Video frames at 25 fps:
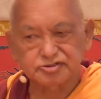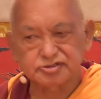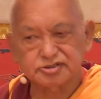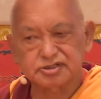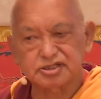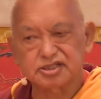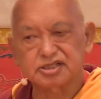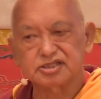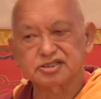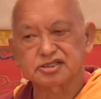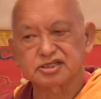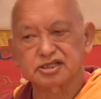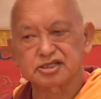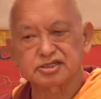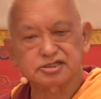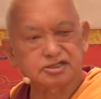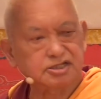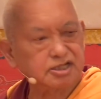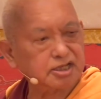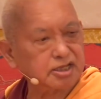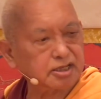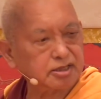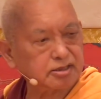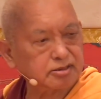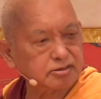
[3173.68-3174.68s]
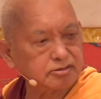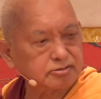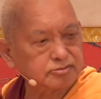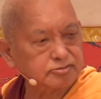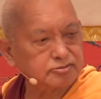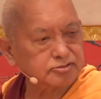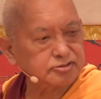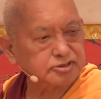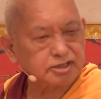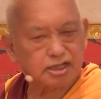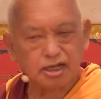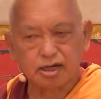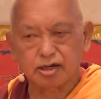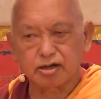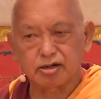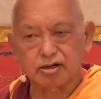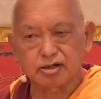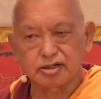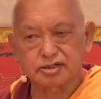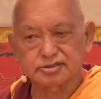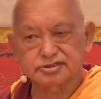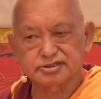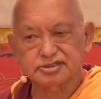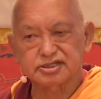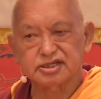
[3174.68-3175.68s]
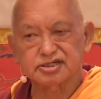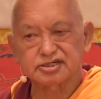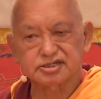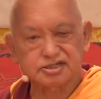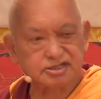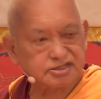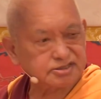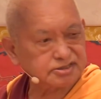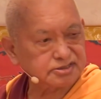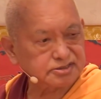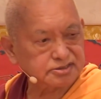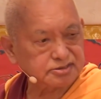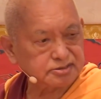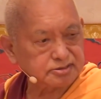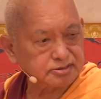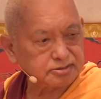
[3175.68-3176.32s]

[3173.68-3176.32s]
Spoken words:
in India with the centers.